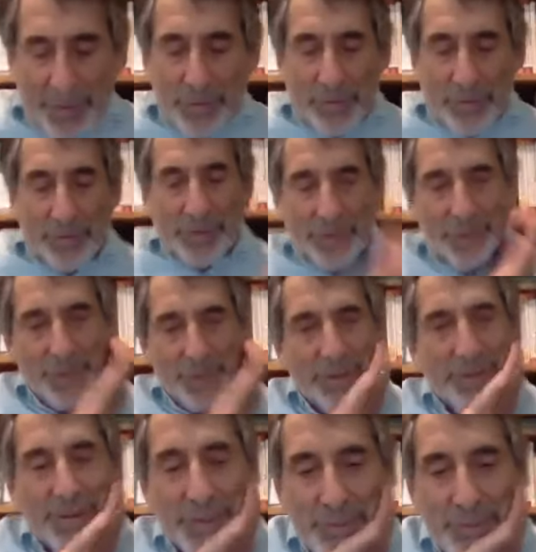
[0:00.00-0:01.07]
of listening to
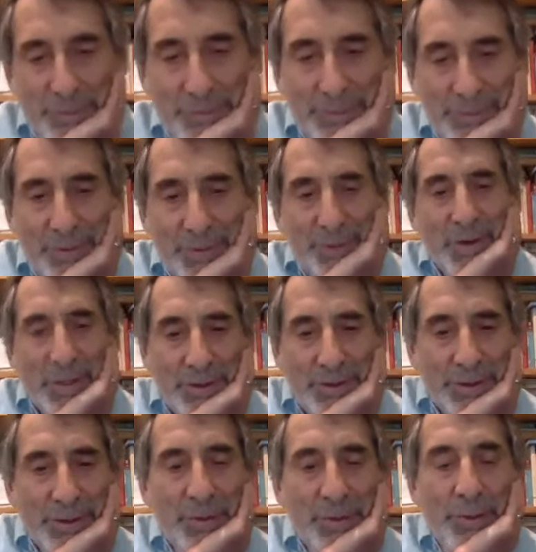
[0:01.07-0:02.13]
this, not
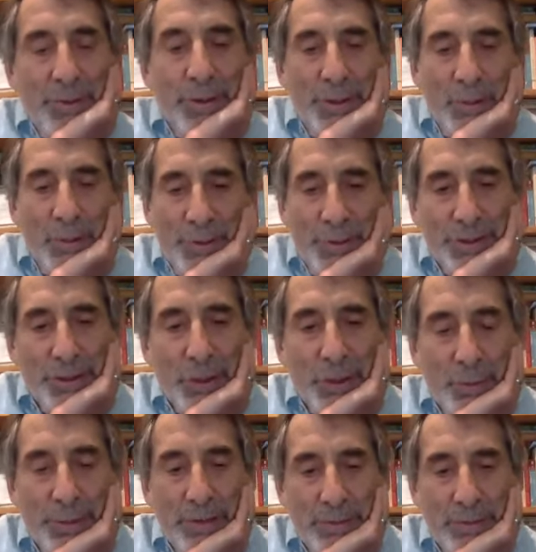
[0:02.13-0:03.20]
just communing with this
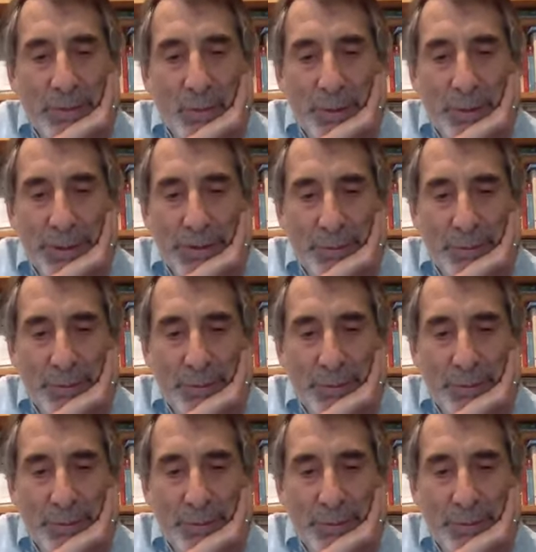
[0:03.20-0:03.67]
gentleman every morning with